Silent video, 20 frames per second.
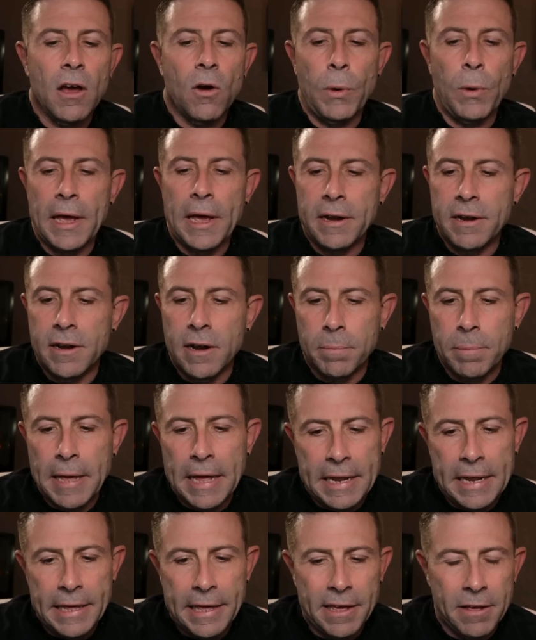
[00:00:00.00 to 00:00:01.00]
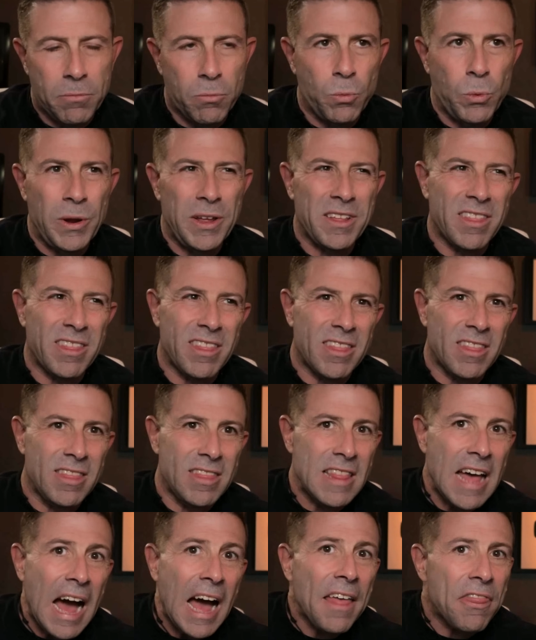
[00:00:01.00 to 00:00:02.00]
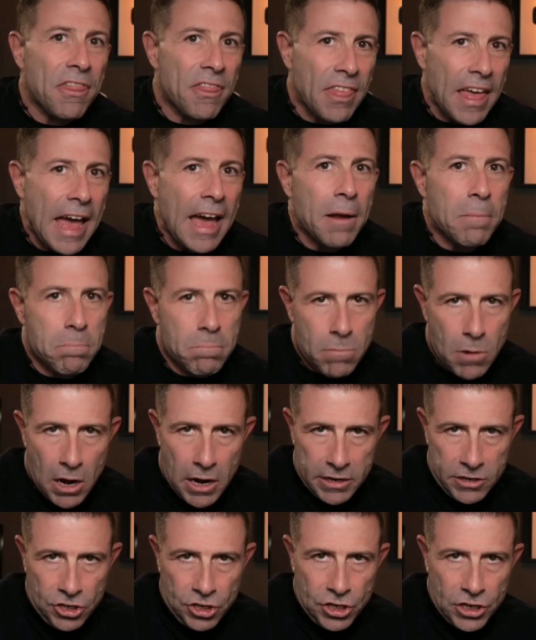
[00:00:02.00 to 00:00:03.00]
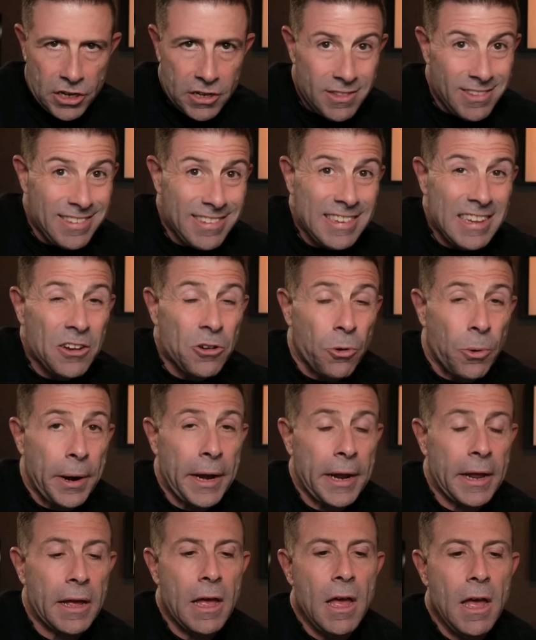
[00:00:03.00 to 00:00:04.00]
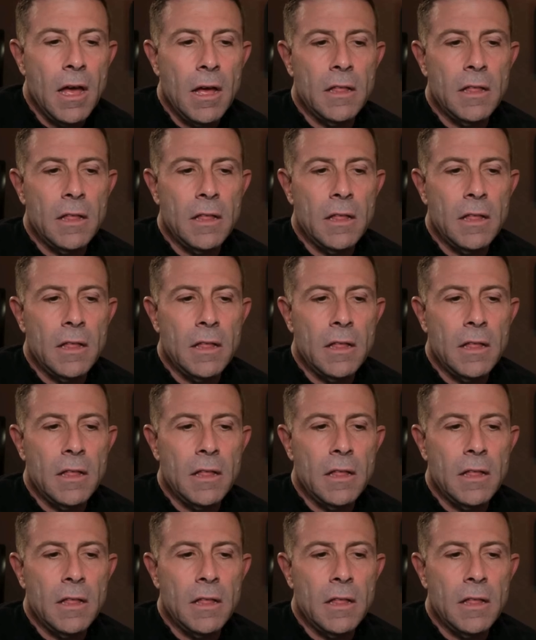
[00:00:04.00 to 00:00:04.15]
We ended up getting hit with not that much, considering.